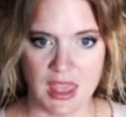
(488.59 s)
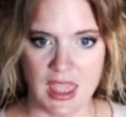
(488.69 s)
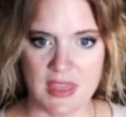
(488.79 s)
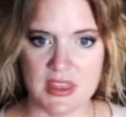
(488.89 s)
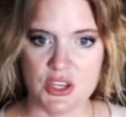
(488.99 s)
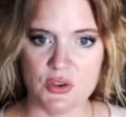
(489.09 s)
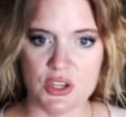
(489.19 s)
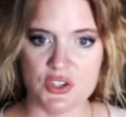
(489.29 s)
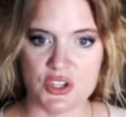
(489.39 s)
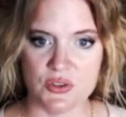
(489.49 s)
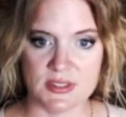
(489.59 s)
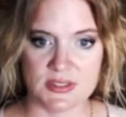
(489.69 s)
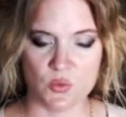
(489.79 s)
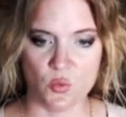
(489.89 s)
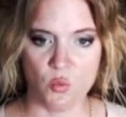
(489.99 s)
and then you can choose
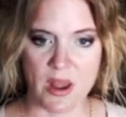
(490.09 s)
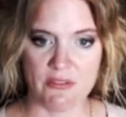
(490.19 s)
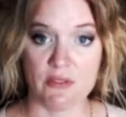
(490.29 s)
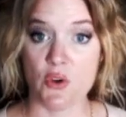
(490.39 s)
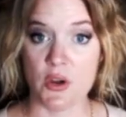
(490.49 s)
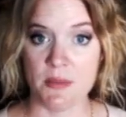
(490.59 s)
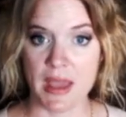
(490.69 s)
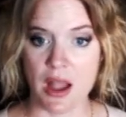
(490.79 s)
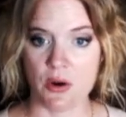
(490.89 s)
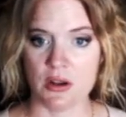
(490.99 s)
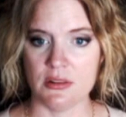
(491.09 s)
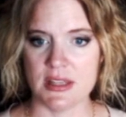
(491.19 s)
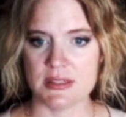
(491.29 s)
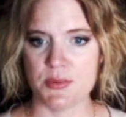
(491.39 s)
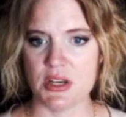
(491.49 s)
whatever voting power.
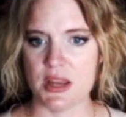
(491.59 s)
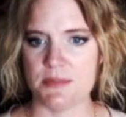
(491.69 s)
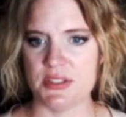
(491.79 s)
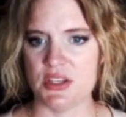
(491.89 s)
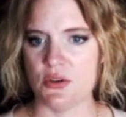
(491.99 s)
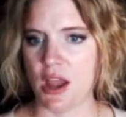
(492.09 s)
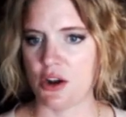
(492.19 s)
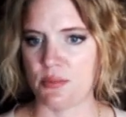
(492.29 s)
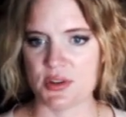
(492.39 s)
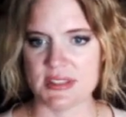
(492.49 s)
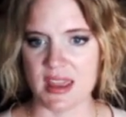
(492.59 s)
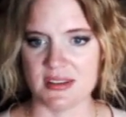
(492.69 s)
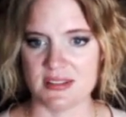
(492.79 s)
Let's put it up to 100%.